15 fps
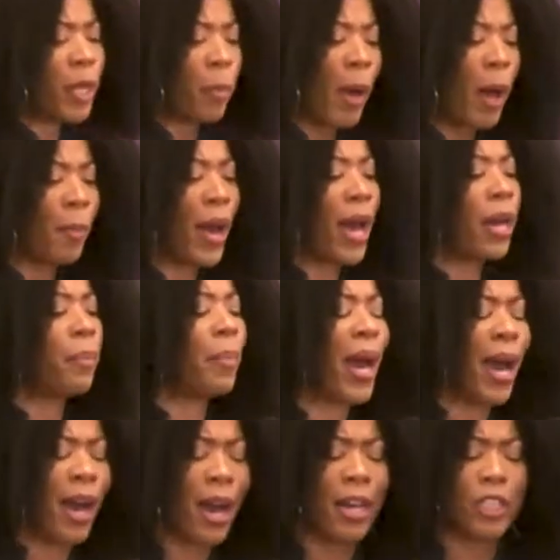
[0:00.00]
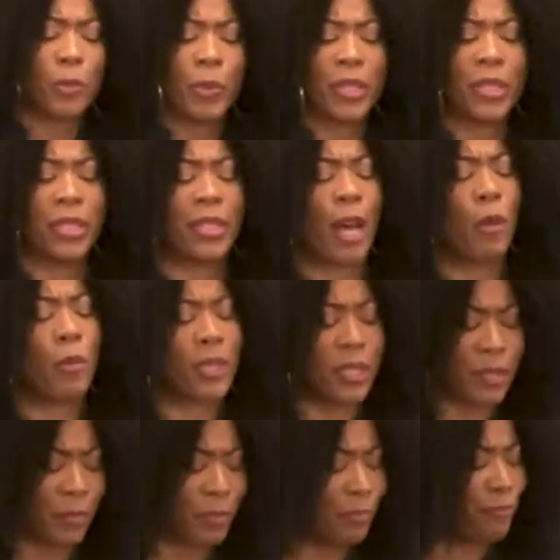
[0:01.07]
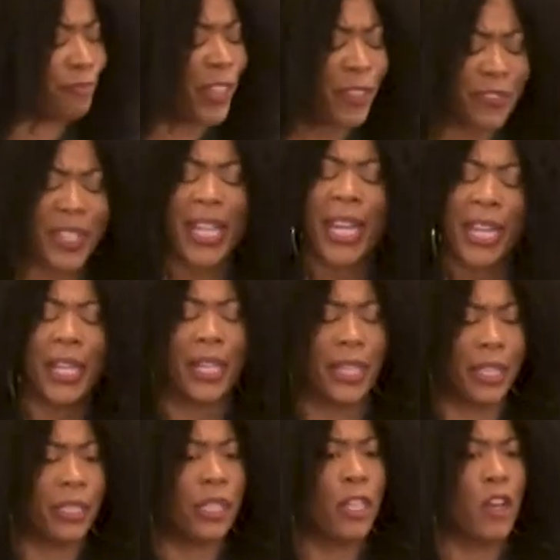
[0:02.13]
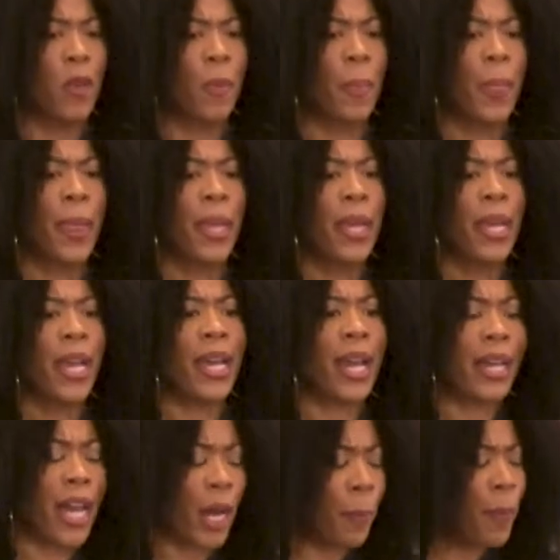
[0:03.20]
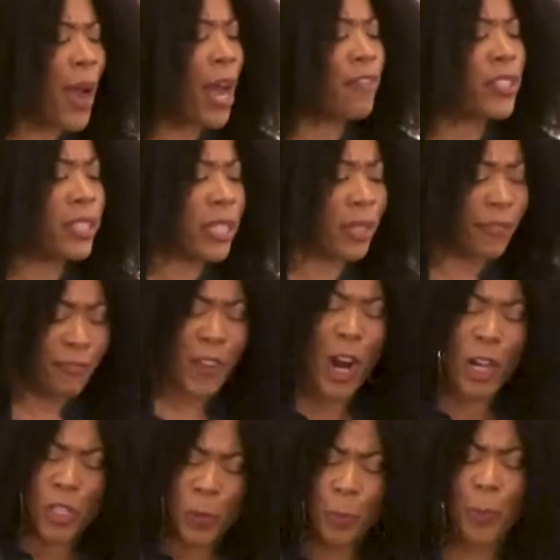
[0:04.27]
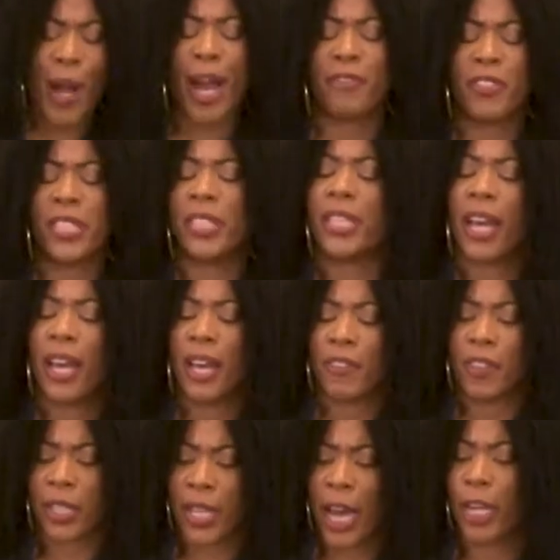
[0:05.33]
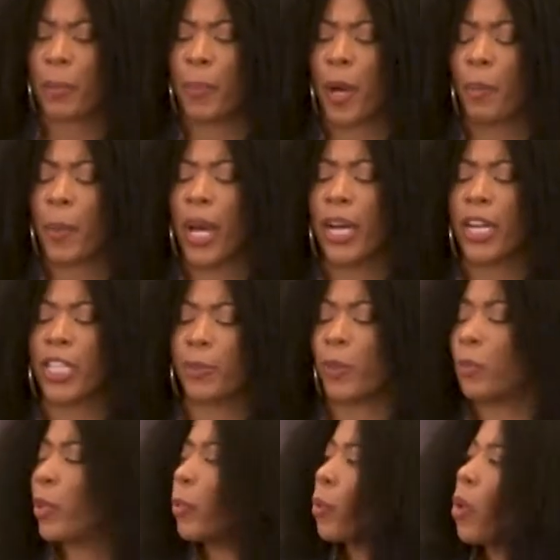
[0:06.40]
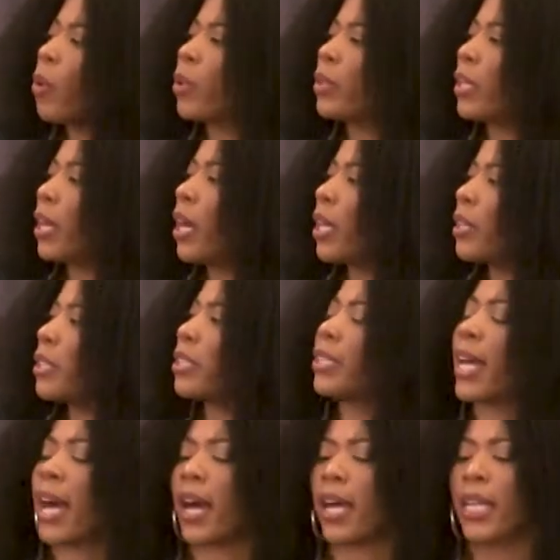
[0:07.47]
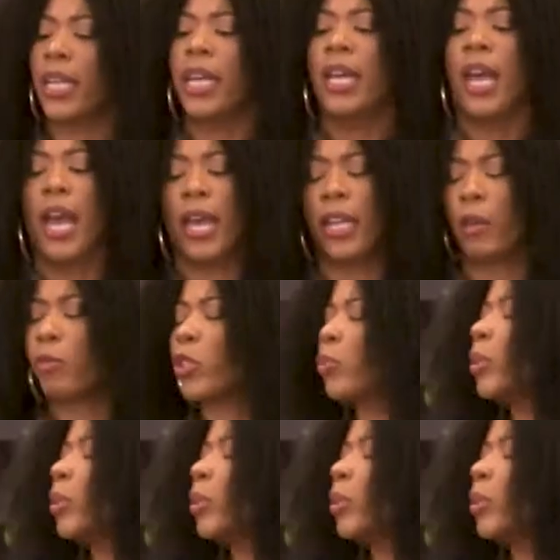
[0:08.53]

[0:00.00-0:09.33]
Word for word: about my, my husband since I was 15 and I got a prophecy. The first prophecy I ever got about my husband, we were on the other side, and it was